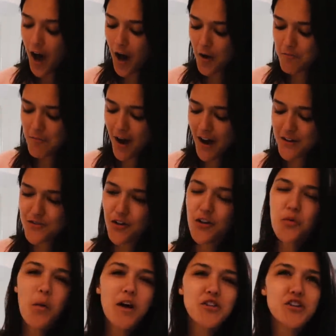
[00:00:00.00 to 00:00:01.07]
Um, I
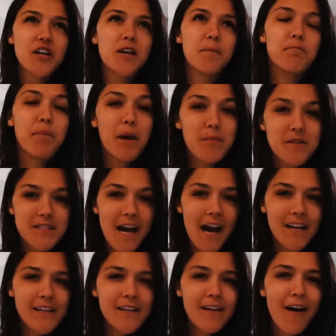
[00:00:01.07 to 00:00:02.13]
started watching Baby
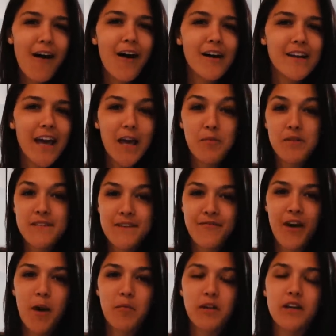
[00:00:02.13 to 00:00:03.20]
Daddy on ABC
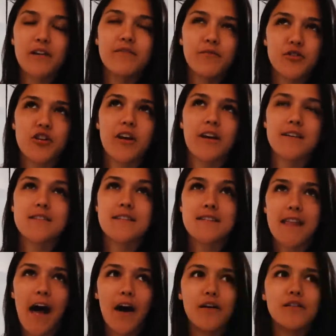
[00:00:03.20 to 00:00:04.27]
Family, which I guess is
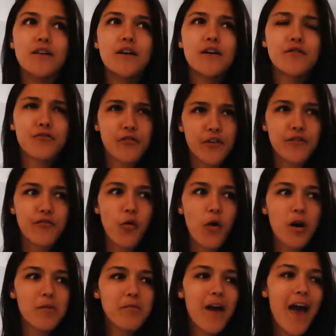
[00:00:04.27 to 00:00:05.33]
now
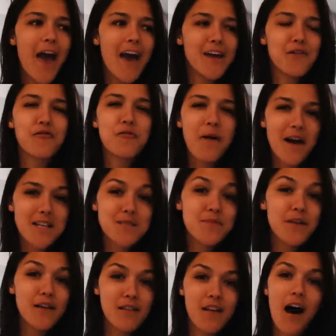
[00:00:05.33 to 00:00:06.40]
Freeform. And it reminds
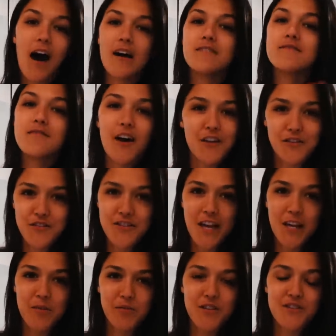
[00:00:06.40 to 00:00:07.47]
me a lot,
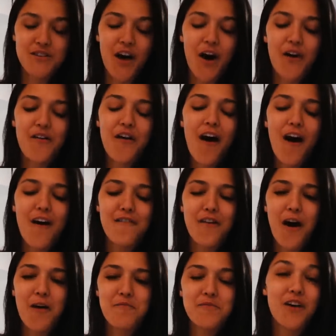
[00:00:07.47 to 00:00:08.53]
understandably so, of
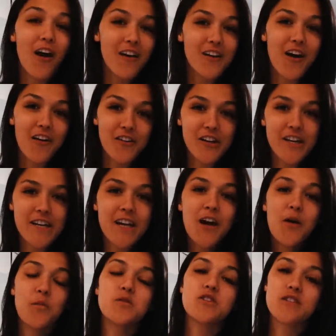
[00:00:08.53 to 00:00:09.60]
um, Young and Hungry,
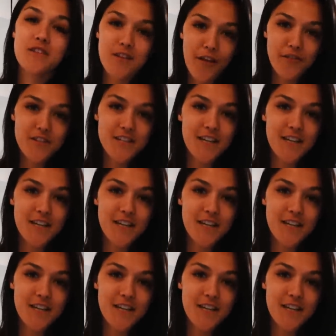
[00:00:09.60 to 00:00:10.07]
which is another